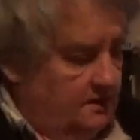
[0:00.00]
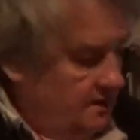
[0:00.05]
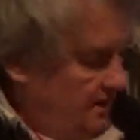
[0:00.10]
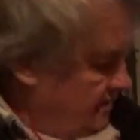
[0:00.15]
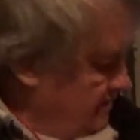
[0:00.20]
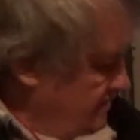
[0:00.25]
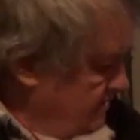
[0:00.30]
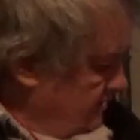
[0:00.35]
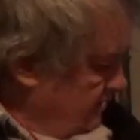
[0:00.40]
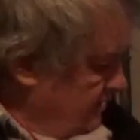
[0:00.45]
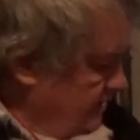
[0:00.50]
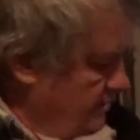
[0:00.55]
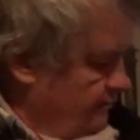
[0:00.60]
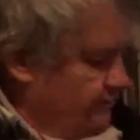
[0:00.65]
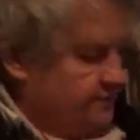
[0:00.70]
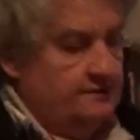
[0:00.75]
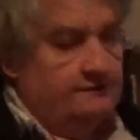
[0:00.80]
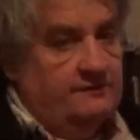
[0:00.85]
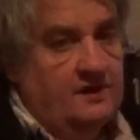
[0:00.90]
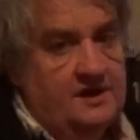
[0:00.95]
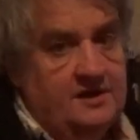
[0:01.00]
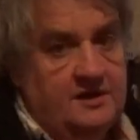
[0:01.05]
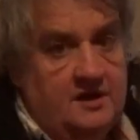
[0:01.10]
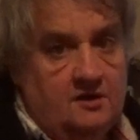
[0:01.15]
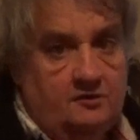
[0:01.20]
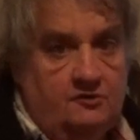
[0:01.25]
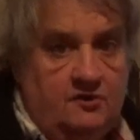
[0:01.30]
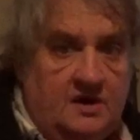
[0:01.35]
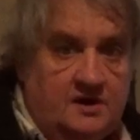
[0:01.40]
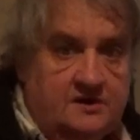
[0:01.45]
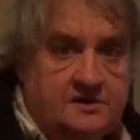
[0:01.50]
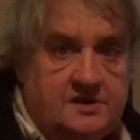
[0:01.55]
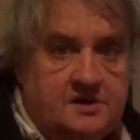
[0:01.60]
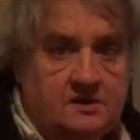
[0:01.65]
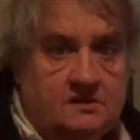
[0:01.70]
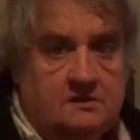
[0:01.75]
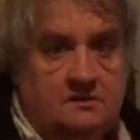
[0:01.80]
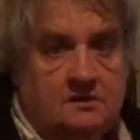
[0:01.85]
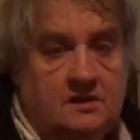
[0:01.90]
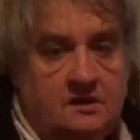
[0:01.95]
And he was a radio
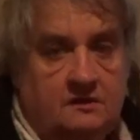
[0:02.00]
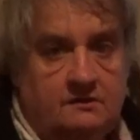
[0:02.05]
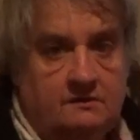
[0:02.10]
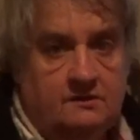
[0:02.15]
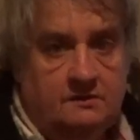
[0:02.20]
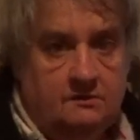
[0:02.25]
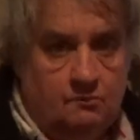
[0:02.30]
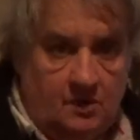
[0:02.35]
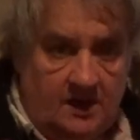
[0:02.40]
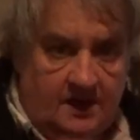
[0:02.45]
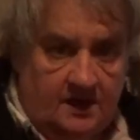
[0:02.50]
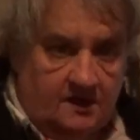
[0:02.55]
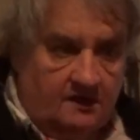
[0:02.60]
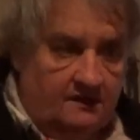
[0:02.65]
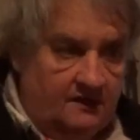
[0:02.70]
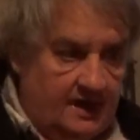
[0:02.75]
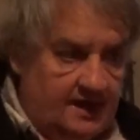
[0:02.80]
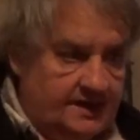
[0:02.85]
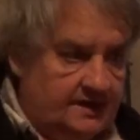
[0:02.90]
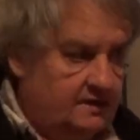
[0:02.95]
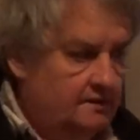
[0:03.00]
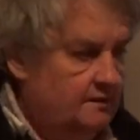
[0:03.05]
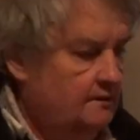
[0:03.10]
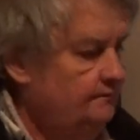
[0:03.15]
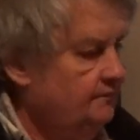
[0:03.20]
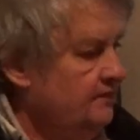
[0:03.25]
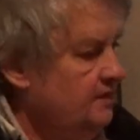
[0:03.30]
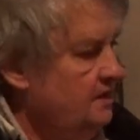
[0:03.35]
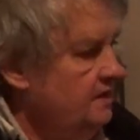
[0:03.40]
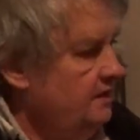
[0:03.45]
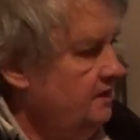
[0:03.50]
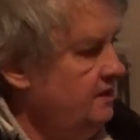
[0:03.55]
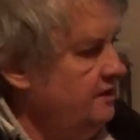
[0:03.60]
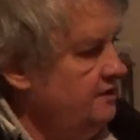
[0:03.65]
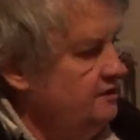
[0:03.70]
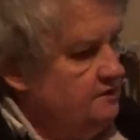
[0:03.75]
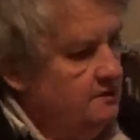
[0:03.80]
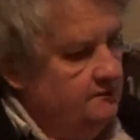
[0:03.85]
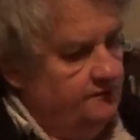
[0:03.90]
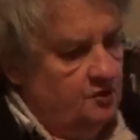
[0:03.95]
announcer here in Wangaratta.
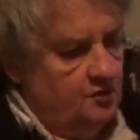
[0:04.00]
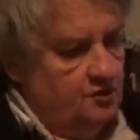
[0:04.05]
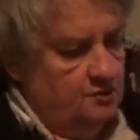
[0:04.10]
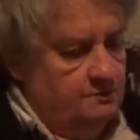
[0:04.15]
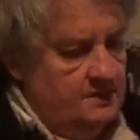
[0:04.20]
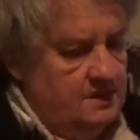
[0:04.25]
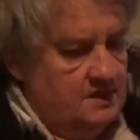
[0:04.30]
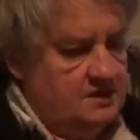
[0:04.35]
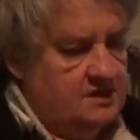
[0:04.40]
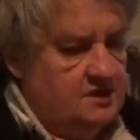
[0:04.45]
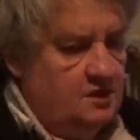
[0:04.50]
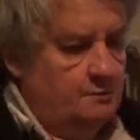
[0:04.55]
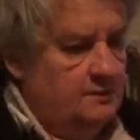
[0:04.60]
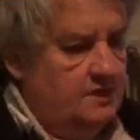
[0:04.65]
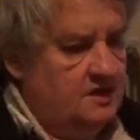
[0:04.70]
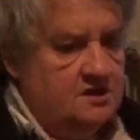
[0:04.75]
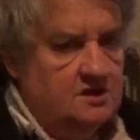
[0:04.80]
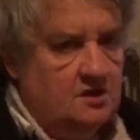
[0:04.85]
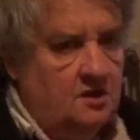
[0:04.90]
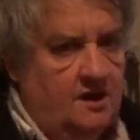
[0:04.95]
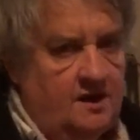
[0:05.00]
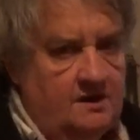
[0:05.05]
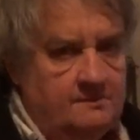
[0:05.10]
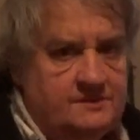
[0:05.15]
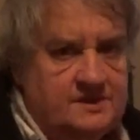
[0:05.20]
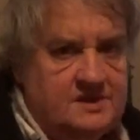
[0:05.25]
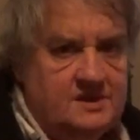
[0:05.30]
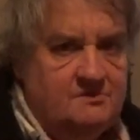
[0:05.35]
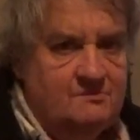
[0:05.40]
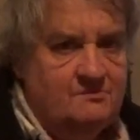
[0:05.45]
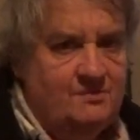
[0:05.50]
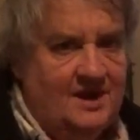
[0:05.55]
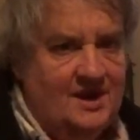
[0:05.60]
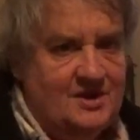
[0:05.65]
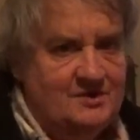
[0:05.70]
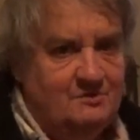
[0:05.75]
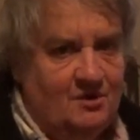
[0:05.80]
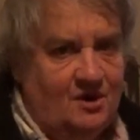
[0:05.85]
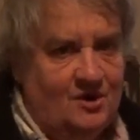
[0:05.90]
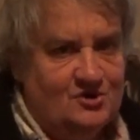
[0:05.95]
He interviewed me so many times and
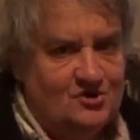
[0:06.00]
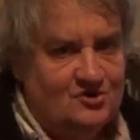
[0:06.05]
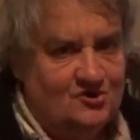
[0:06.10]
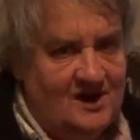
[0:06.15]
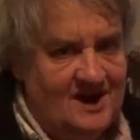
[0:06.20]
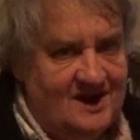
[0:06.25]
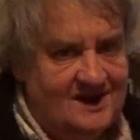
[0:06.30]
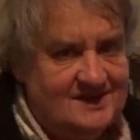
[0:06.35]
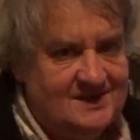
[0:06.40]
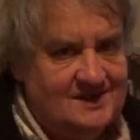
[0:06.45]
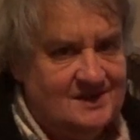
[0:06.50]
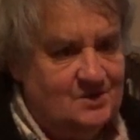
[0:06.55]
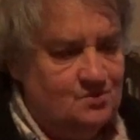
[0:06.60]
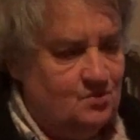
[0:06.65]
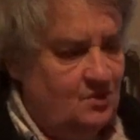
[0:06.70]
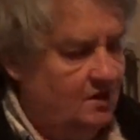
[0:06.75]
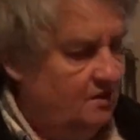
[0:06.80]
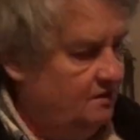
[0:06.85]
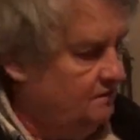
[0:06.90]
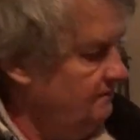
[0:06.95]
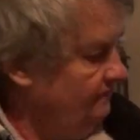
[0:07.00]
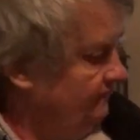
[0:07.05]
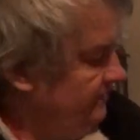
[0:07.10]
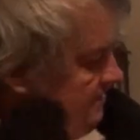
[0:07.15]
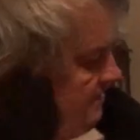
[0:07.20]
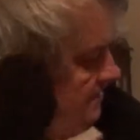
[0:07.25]
played my tracks as well.